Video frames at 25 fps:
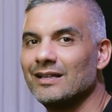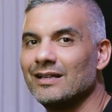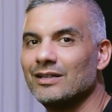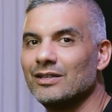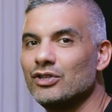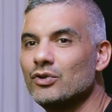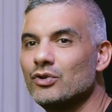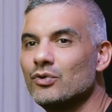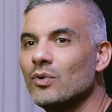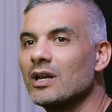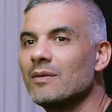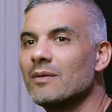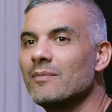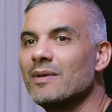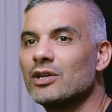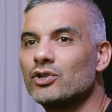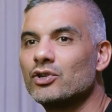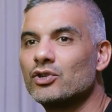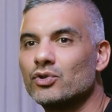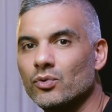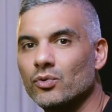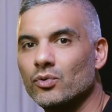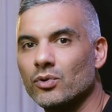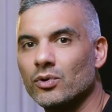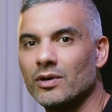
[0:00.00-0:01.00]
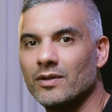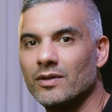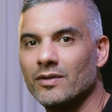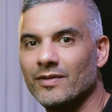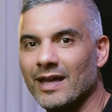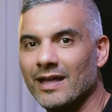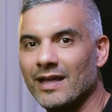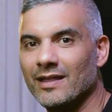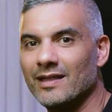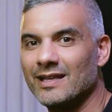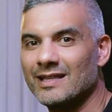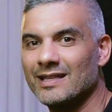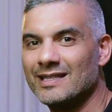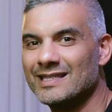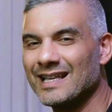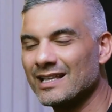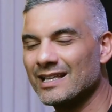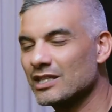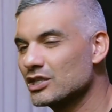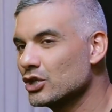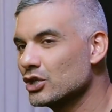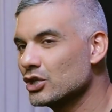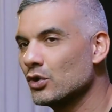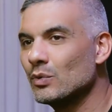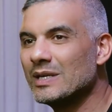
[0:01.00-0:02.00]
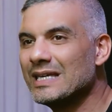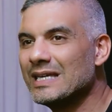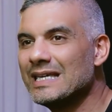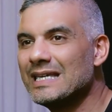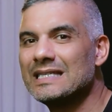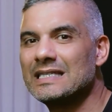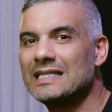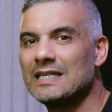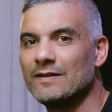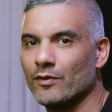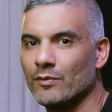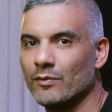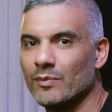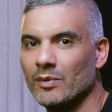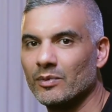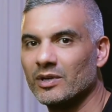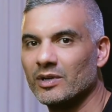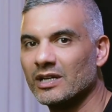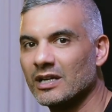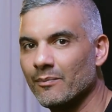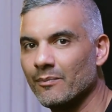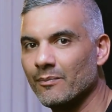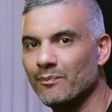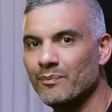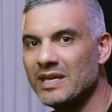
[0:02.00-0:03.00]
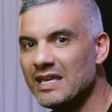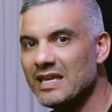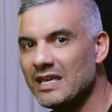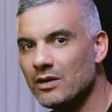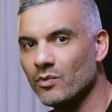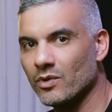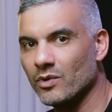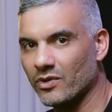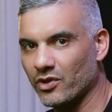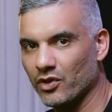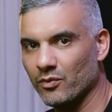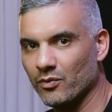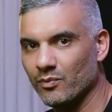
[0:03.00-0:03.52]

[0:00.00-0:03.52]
you want to make sure that it's not so easy for people to compete with you